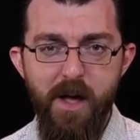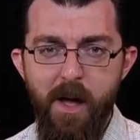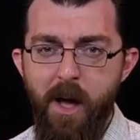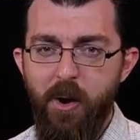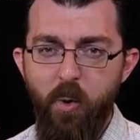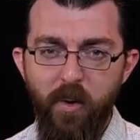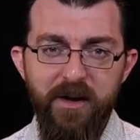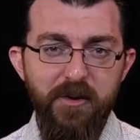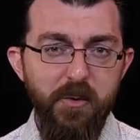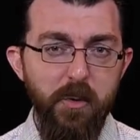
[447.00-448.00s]
According
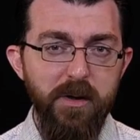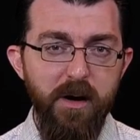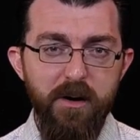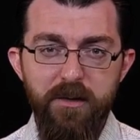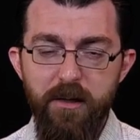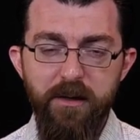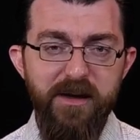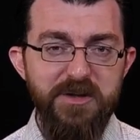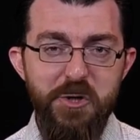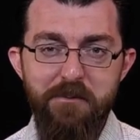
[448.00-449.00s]
to Google Earth, these
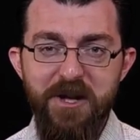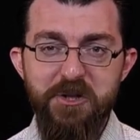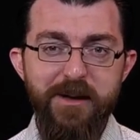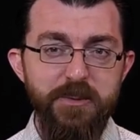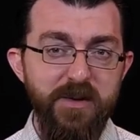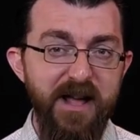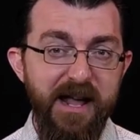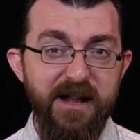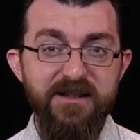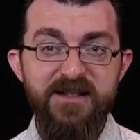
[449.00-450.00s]
two measurements were
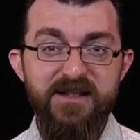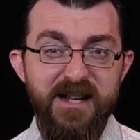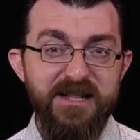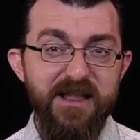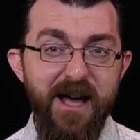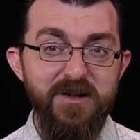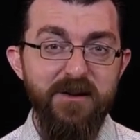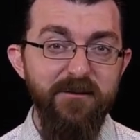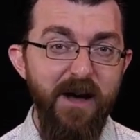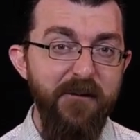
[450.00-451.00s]
taken
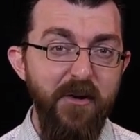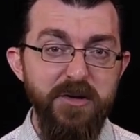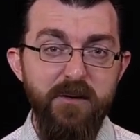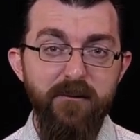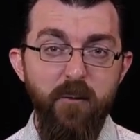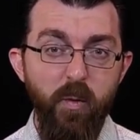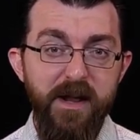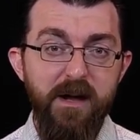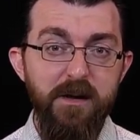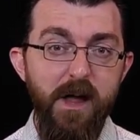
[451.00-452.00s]
6,540
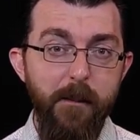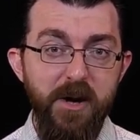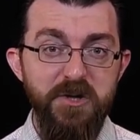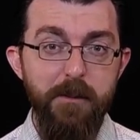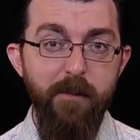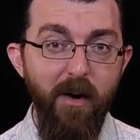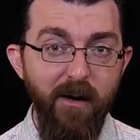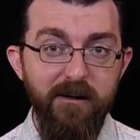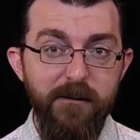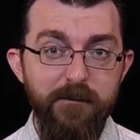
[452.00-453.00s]
kilometers
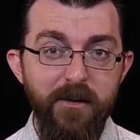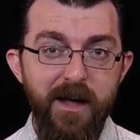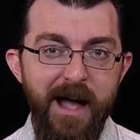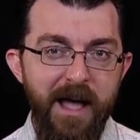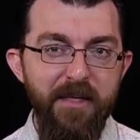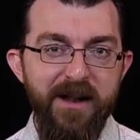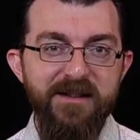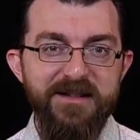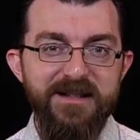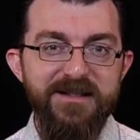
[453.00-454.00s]
apart. That
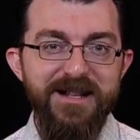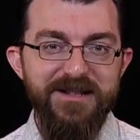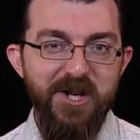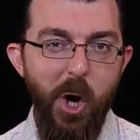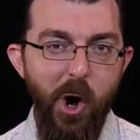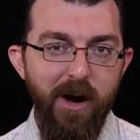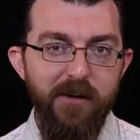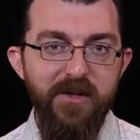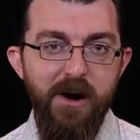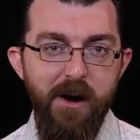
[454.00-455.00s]
distance is an arc of
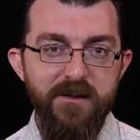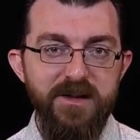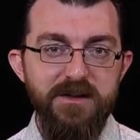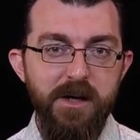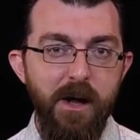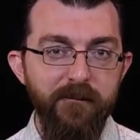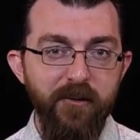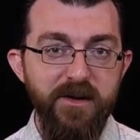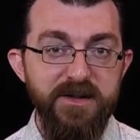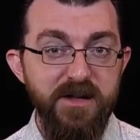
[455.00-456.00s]
the Earth's
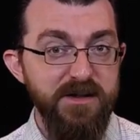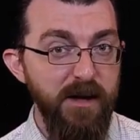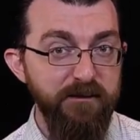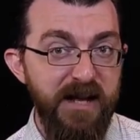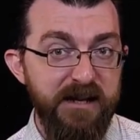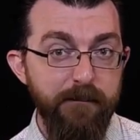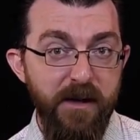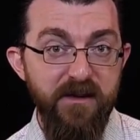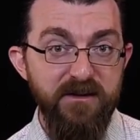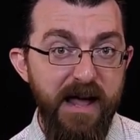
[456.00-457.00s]
circumference subtended by
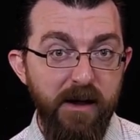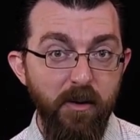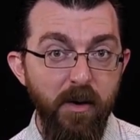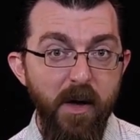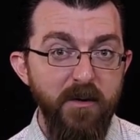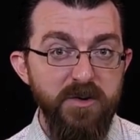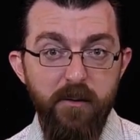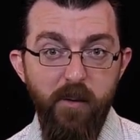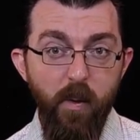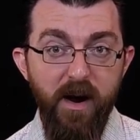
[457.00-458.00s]
this angle, so if
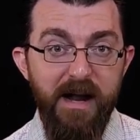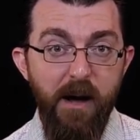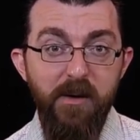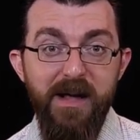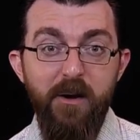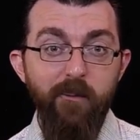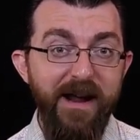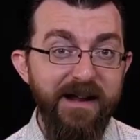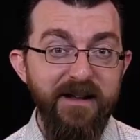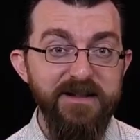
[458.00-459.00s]
you work it out, you get a
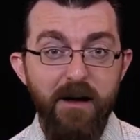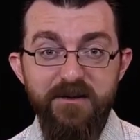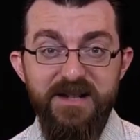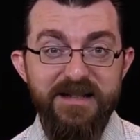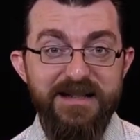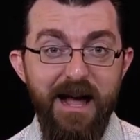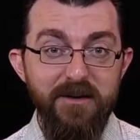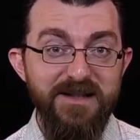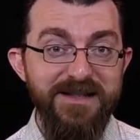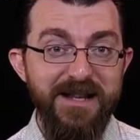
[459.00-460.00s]
radius of
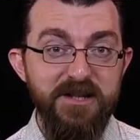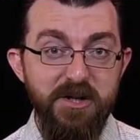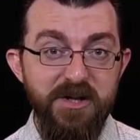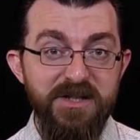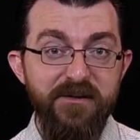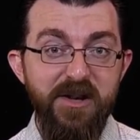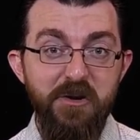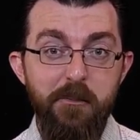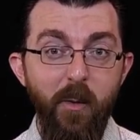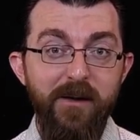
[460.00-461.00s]

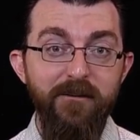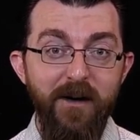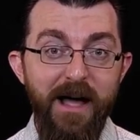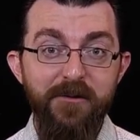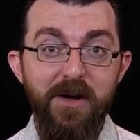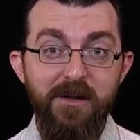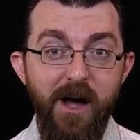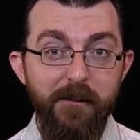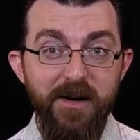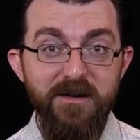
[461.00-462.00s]
6,672.5
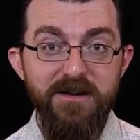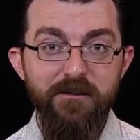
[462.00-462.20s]
kilometers.